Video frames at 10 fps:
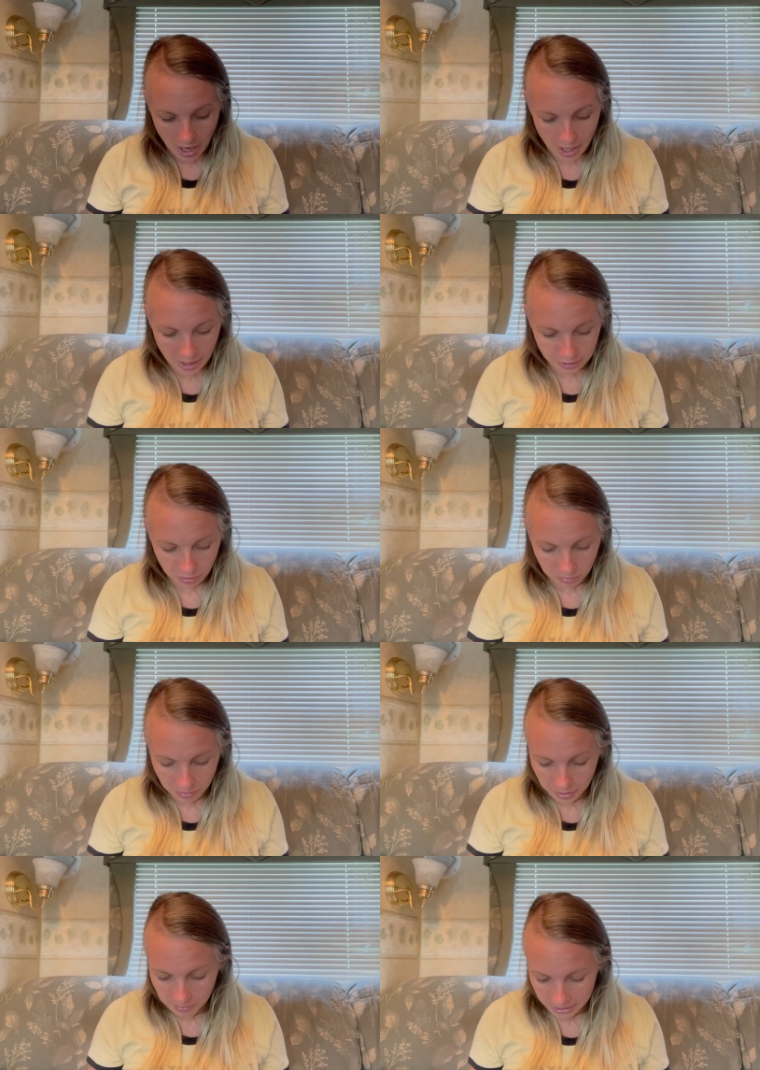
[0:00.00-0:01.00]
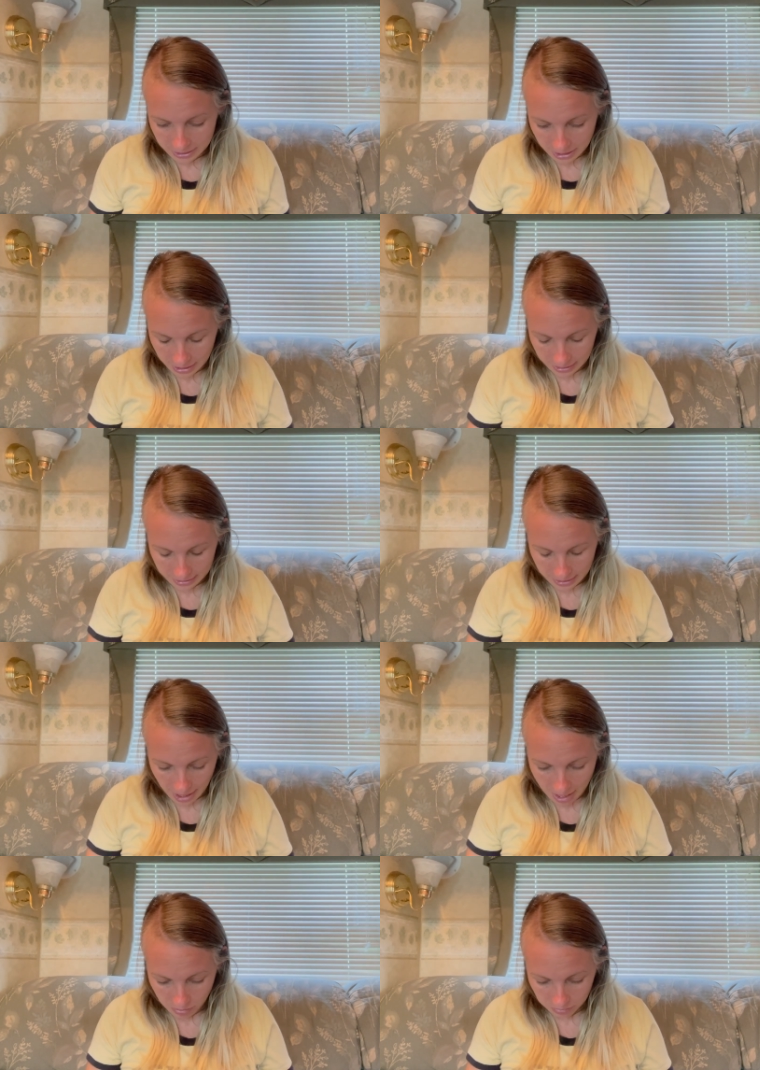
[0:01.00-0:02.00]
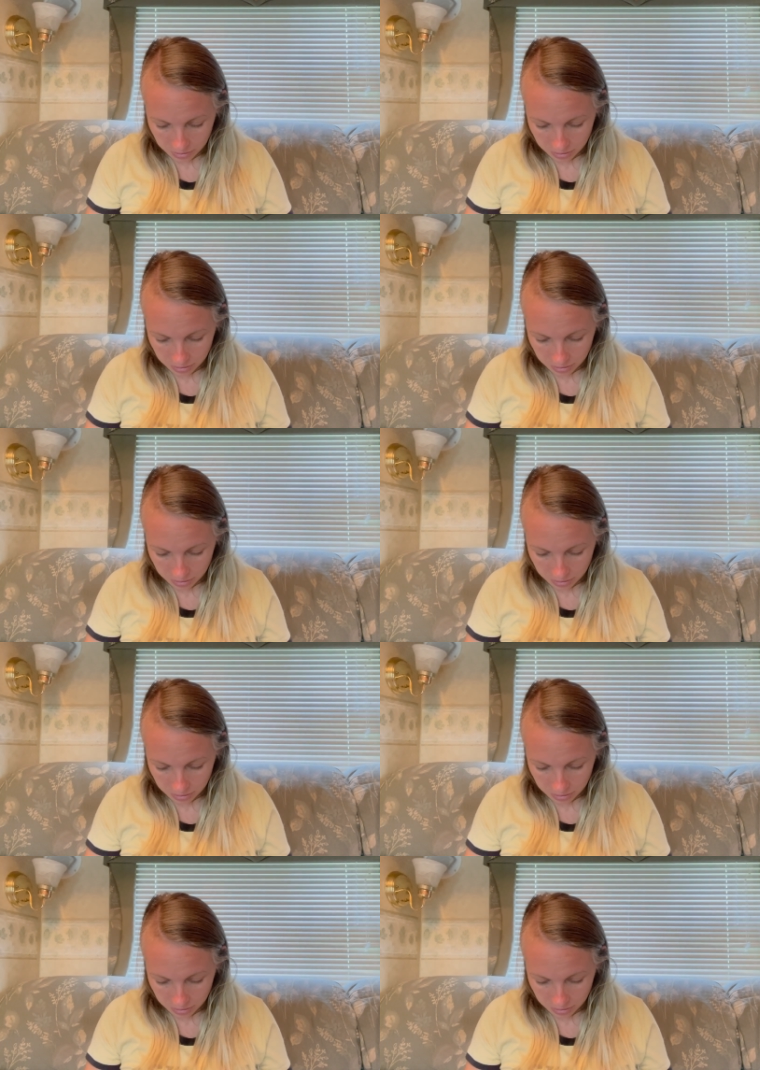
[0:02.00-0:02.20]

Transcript: And I don't really want to take these out.